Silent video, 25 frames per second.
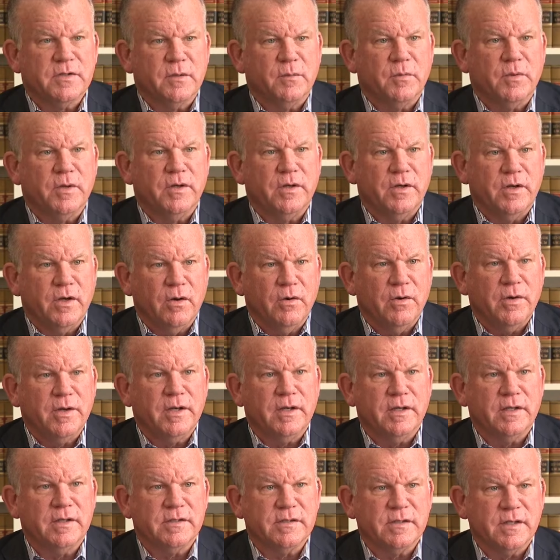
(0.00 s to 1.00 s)
someone
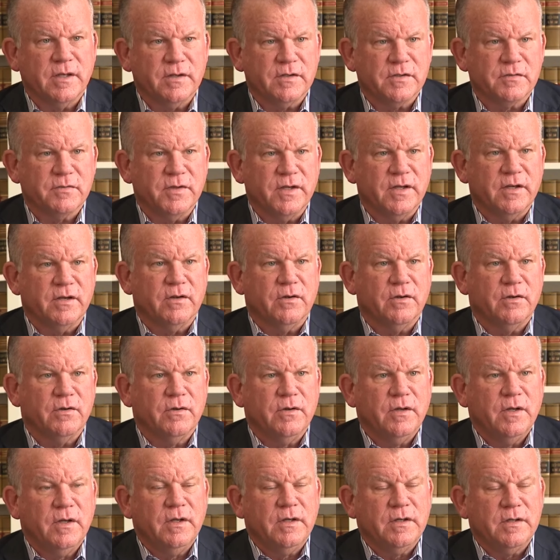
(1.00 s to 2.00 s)
knowingly sells fentanyl
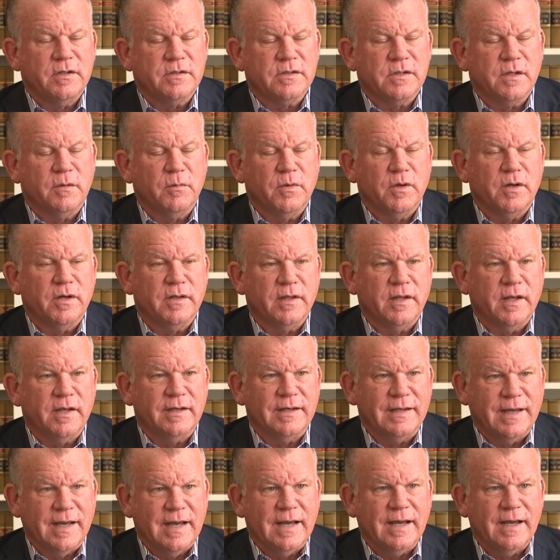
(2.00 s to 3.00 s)
to someone and they
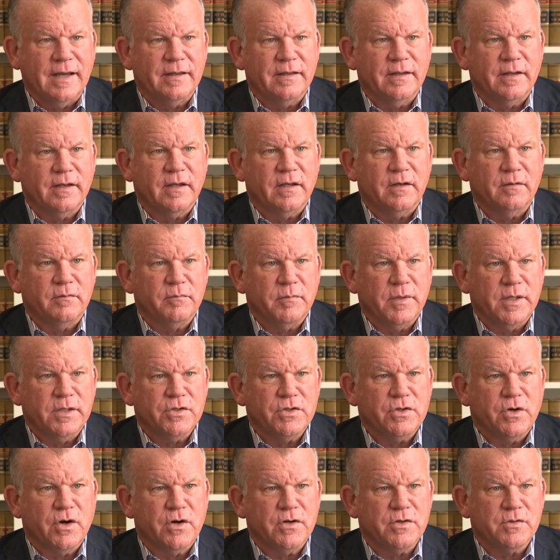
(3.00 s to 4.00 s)
die, they can be
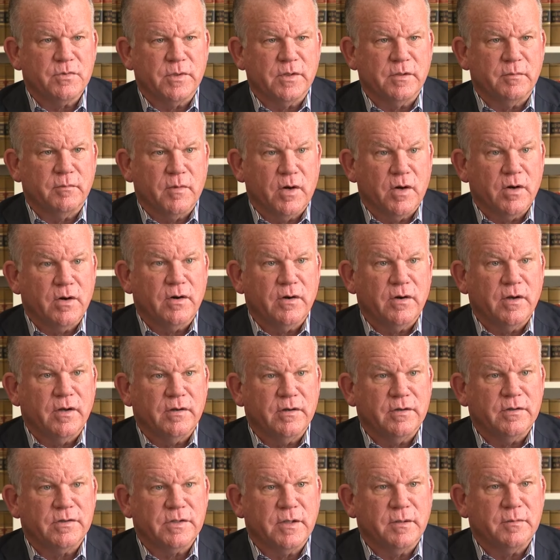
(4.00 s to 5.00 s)
charged with murder
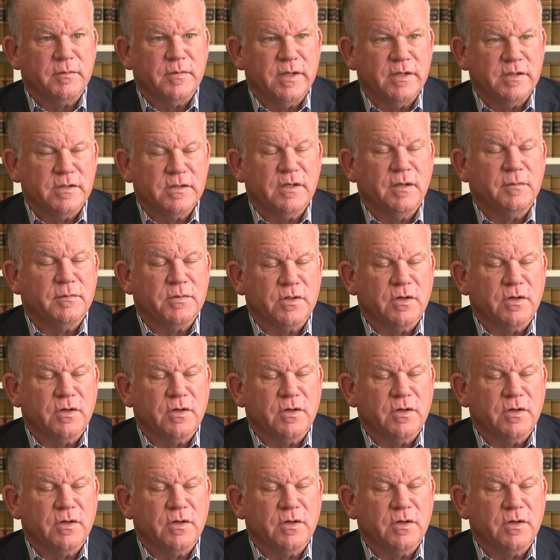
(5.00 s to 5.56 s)
in some